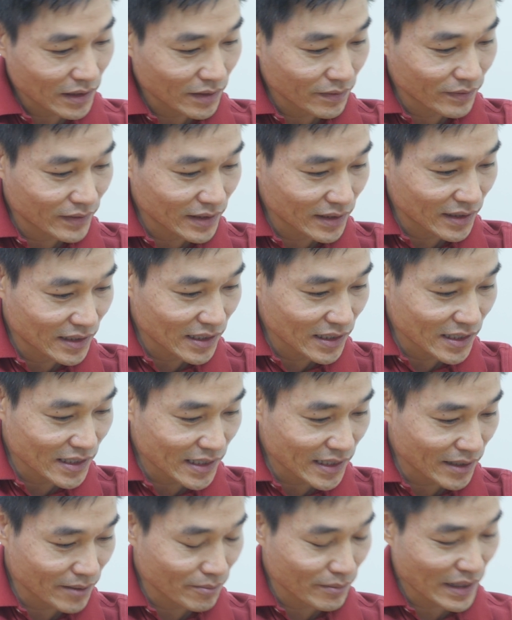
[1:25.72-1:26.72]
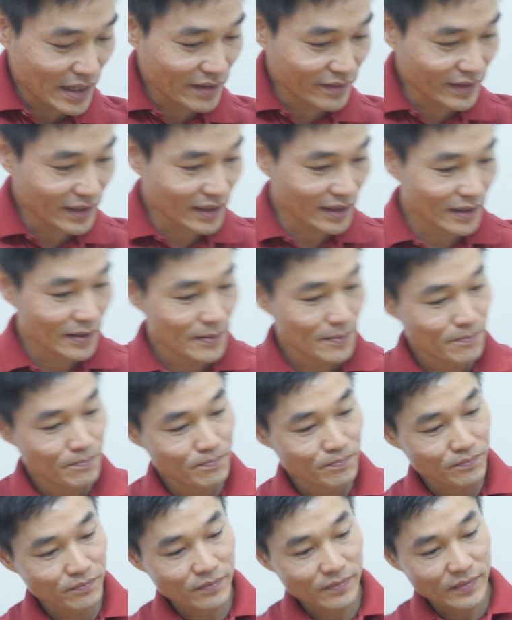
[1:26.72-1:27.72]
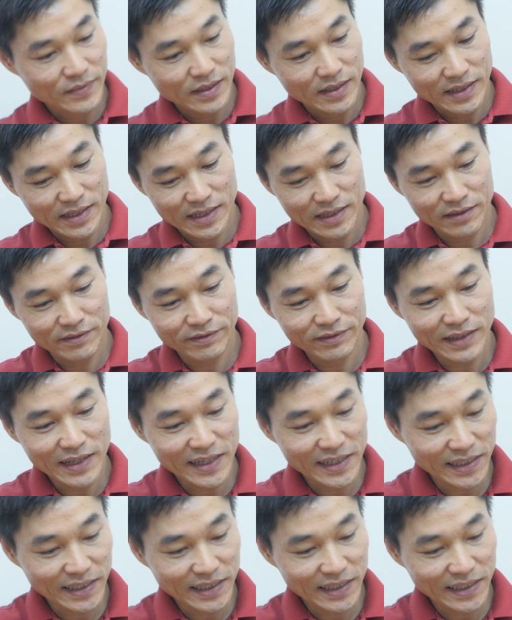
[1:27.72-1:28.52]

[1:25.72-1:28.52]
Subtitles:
of the DJI Mavic and fly